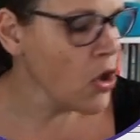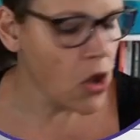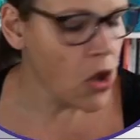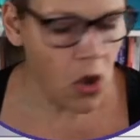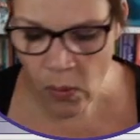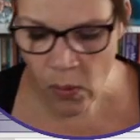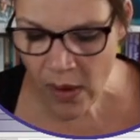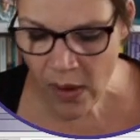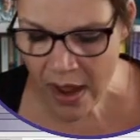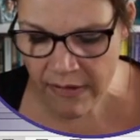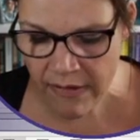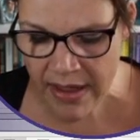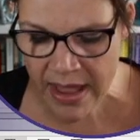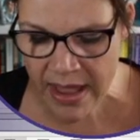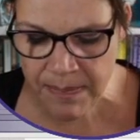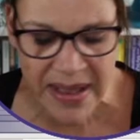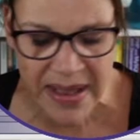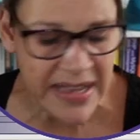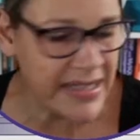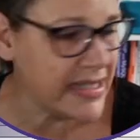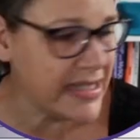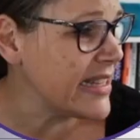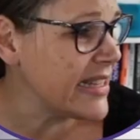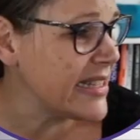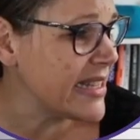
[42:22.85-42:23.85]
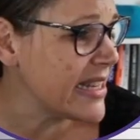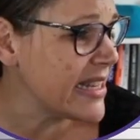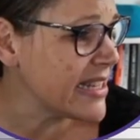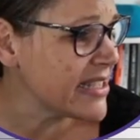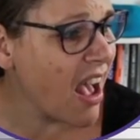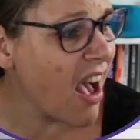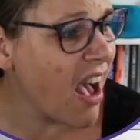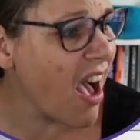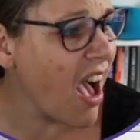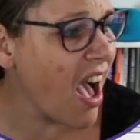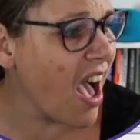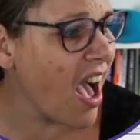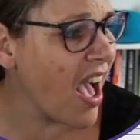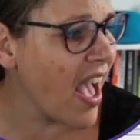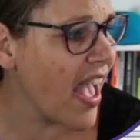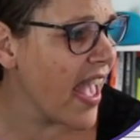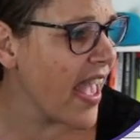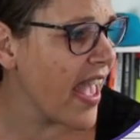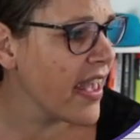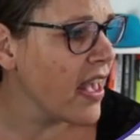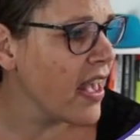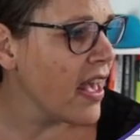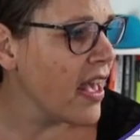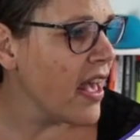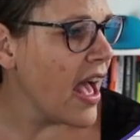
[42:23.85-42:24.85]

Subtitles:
where it basically says hi,